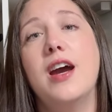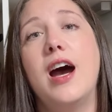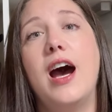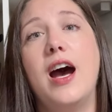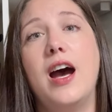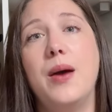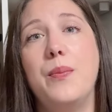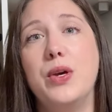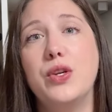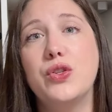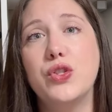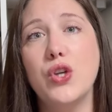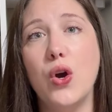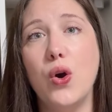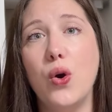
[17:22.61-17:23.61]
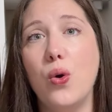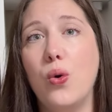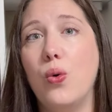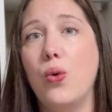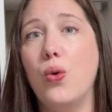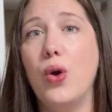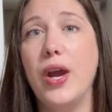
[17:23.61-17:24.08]
Um,
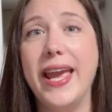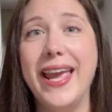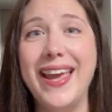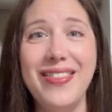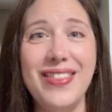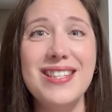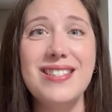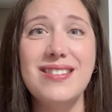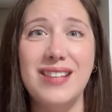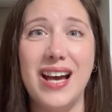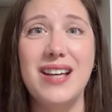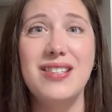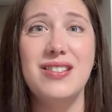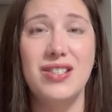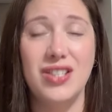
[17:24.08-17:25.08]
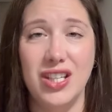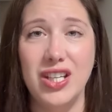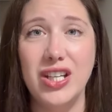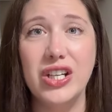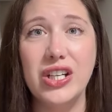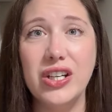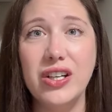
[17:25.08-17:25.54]
so in this last
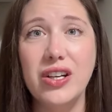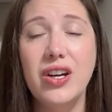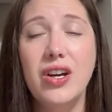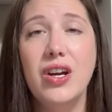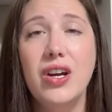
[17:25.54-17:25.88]
year,